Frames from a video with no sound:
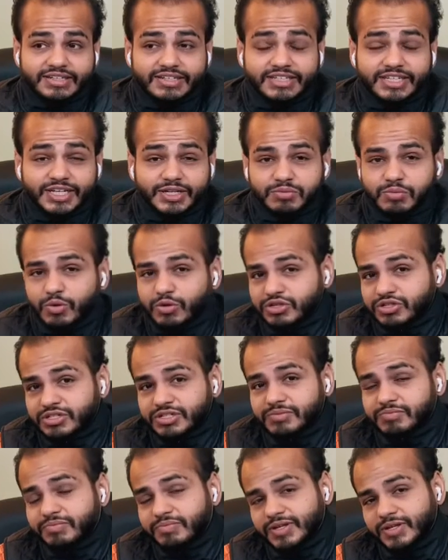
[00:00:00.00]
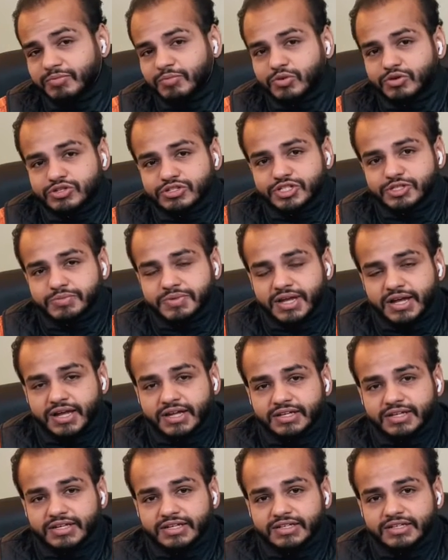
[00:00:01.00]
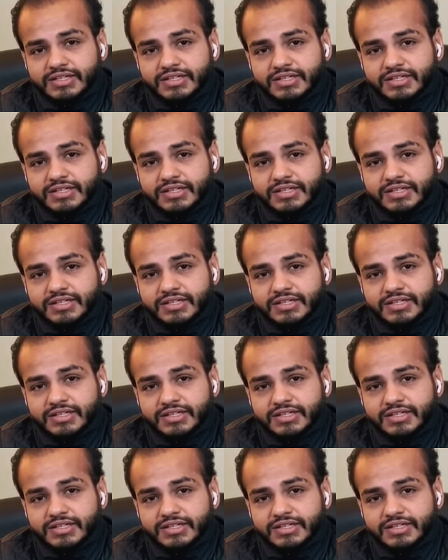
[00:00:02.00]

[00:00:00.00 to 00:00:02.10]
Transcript: the emotions behind it.